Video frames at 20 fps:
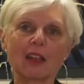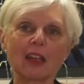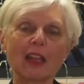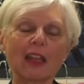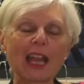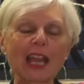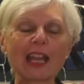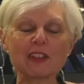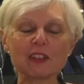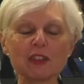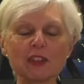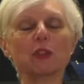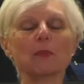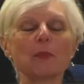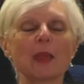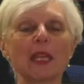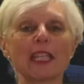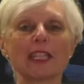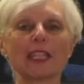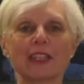As you
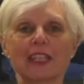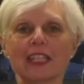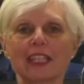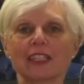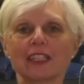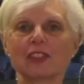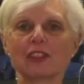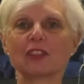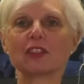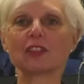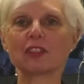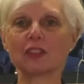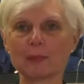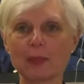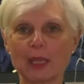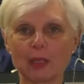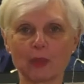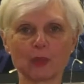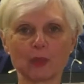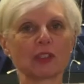make this, the
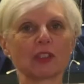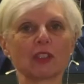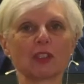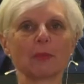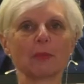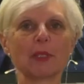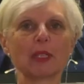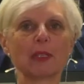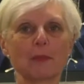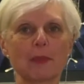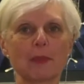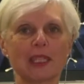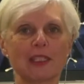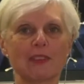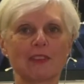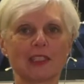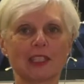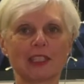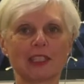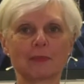smells are going to be
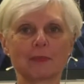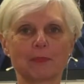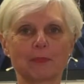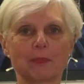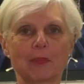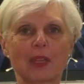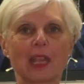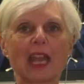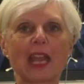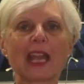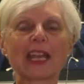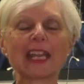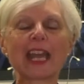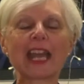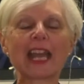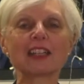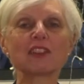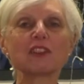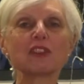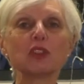amazing. And
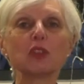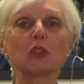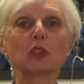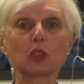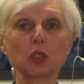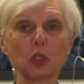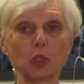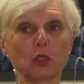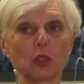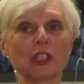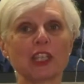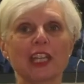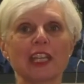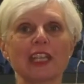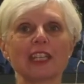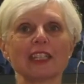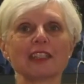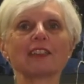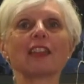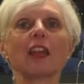as you cook
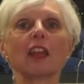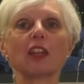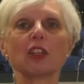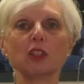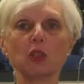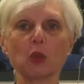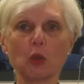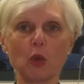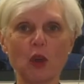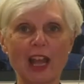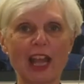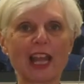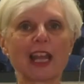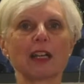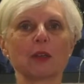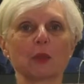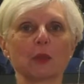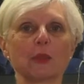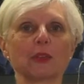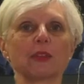it, your
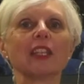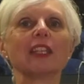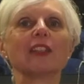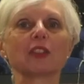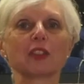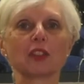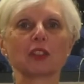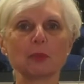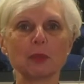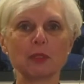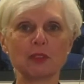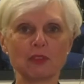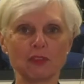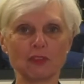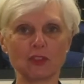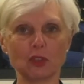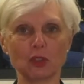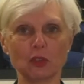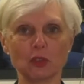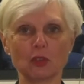house is going to be
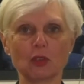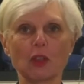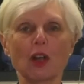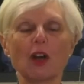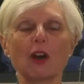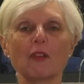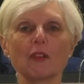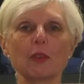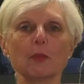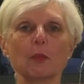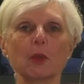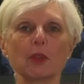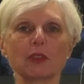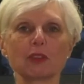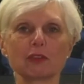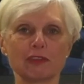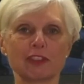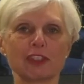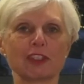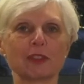full of the most
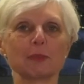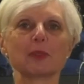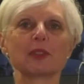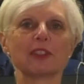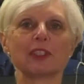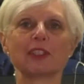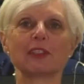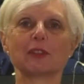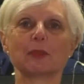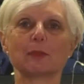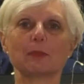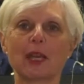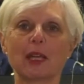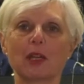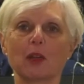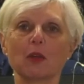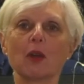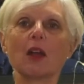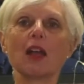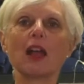Christmassy
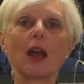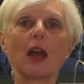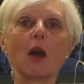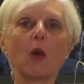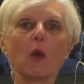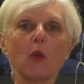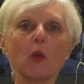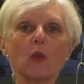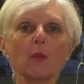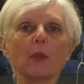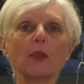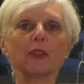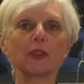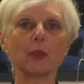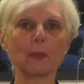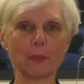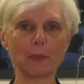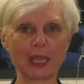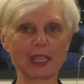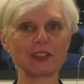smell. Almost
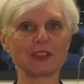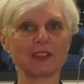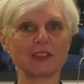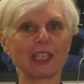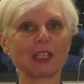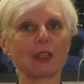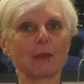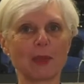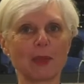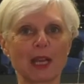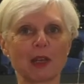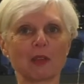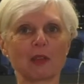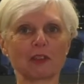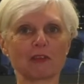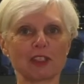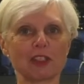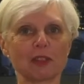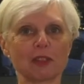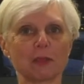the best thing about the
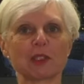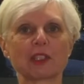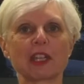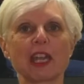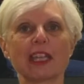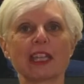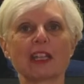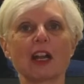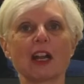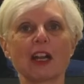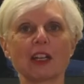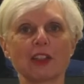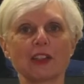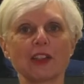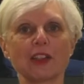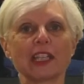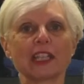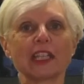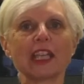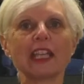Christmas cake, I
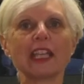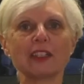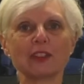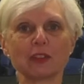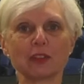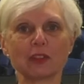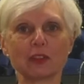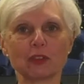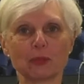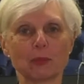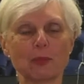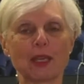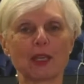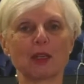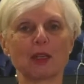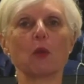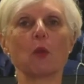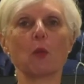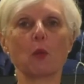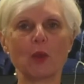think, is the
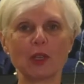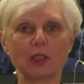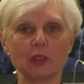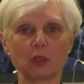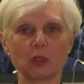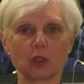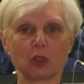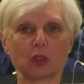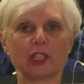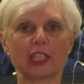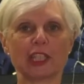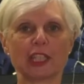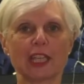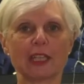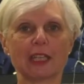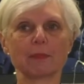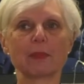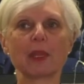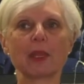smell when you're cooking it.